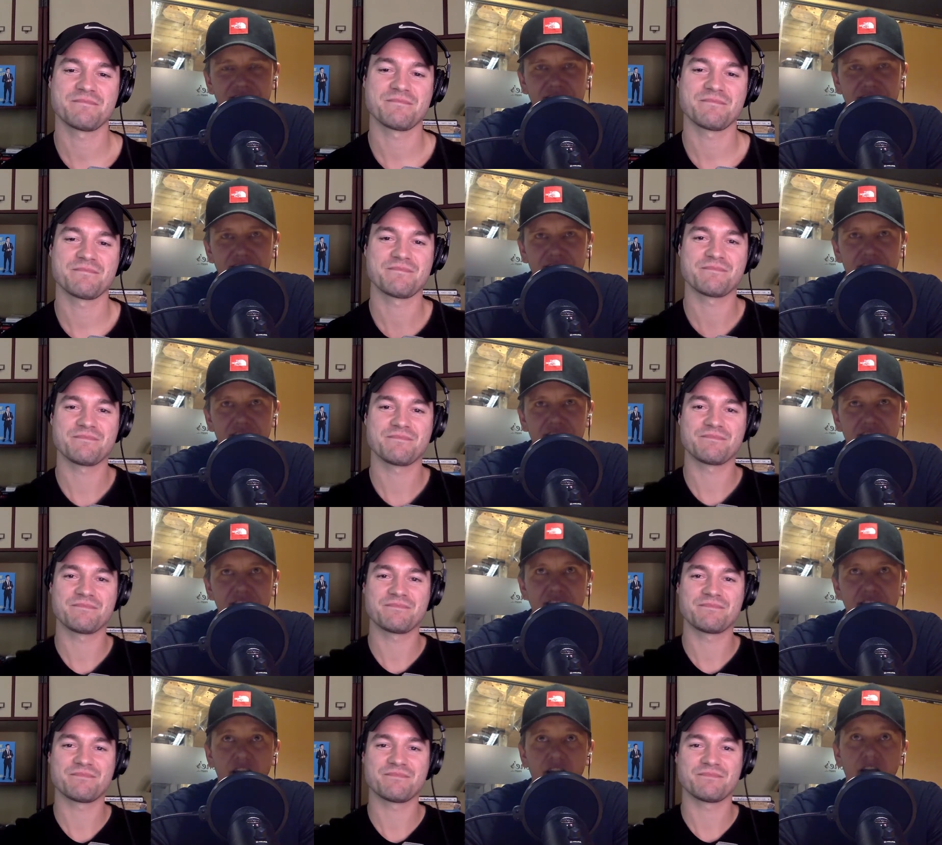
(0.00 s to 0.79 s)

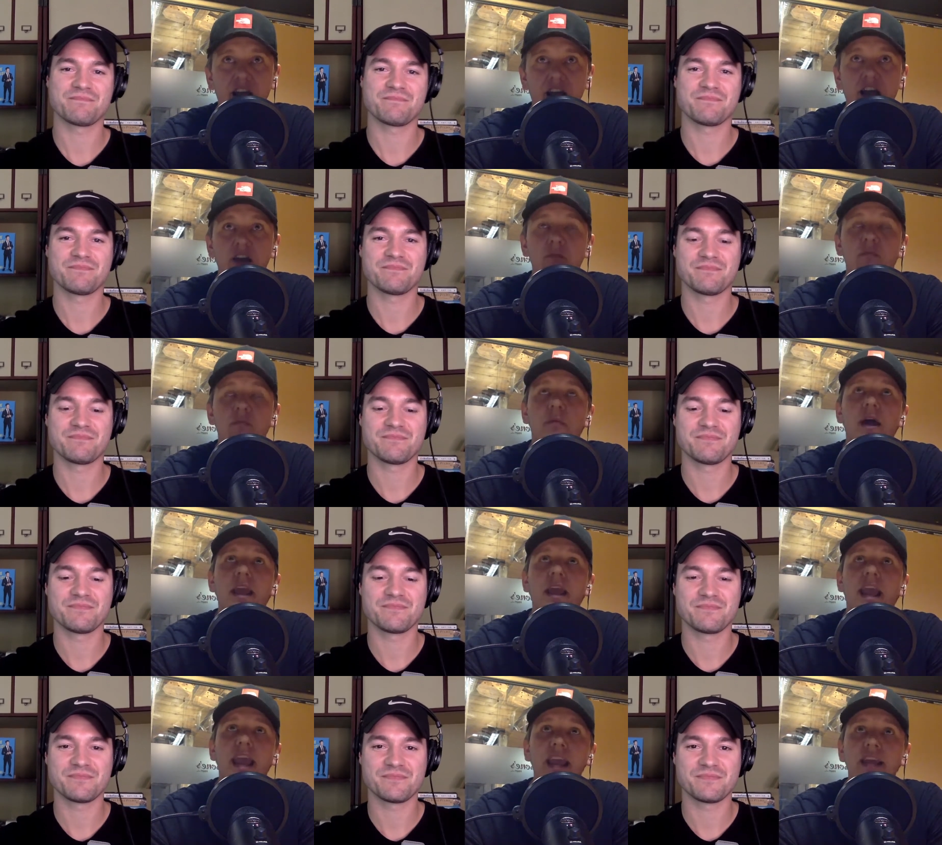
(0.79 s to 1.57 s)
Speaker 1: My aunt
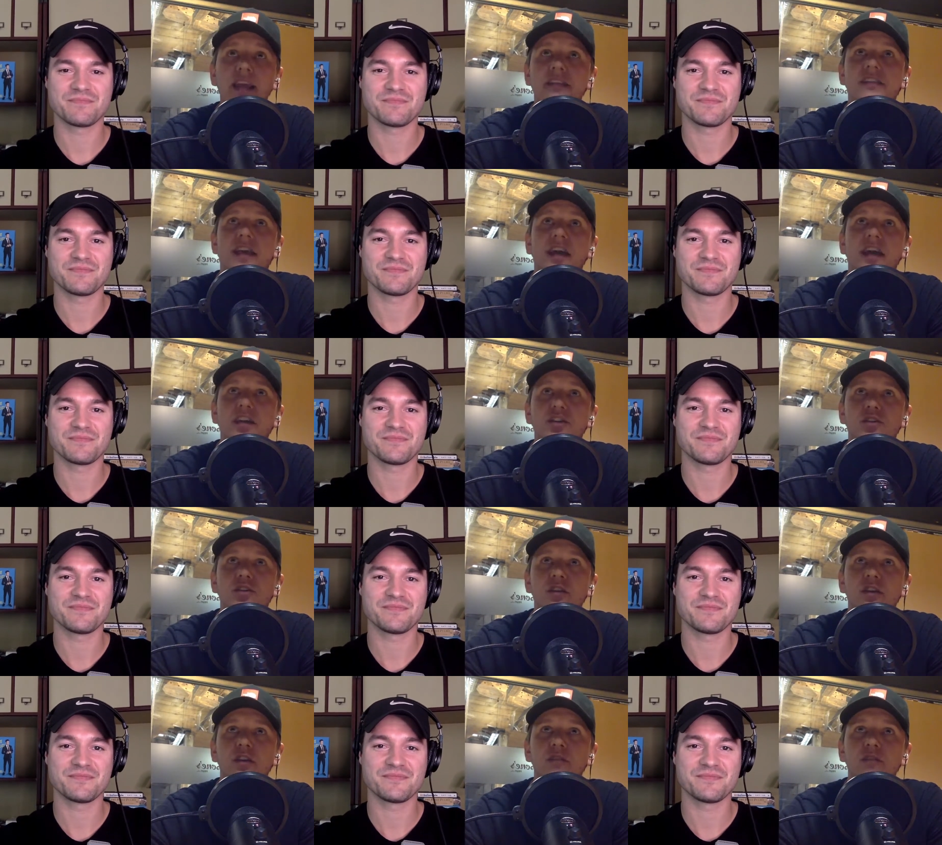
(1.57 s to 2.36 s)
actually
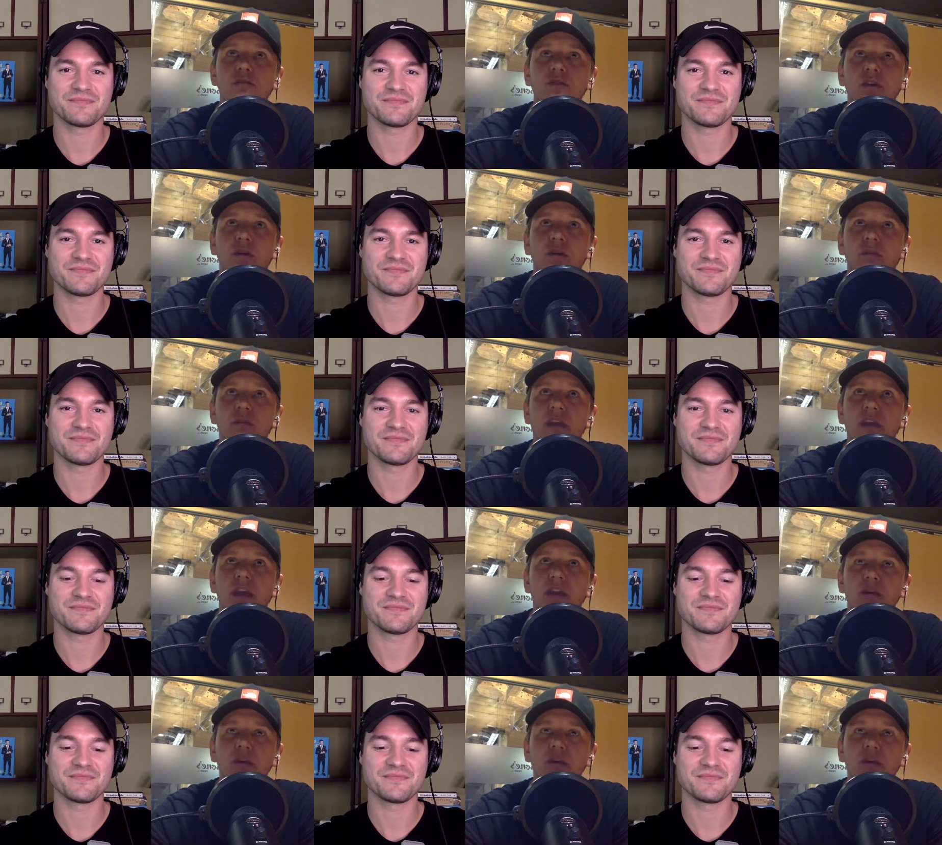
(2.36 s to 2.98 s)
from Get Around,